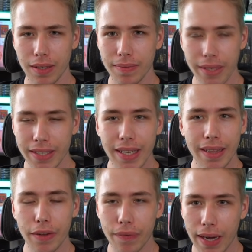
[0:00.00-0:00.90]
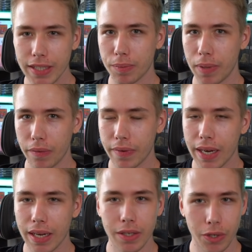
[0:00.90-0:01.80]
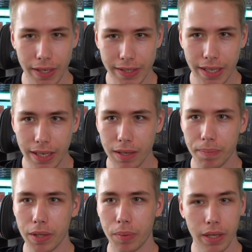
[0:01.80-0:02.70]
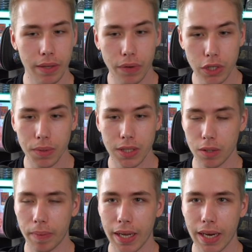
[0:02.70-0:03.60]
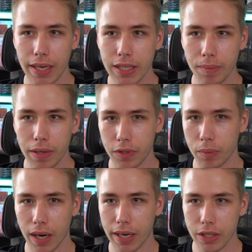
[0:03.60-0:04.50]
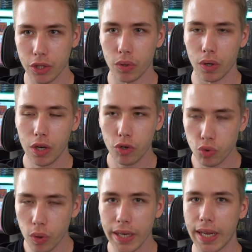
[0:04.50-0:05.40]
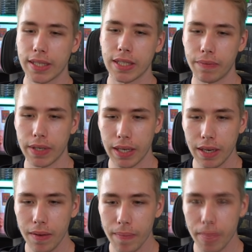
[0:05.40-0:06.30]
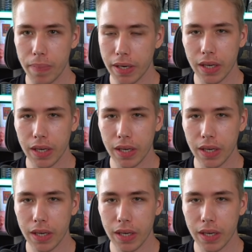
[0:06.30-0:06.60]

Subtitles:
This is like the fastest way of getting a new listing and be one of the first ones to buy an item if you would like to really get something done. But you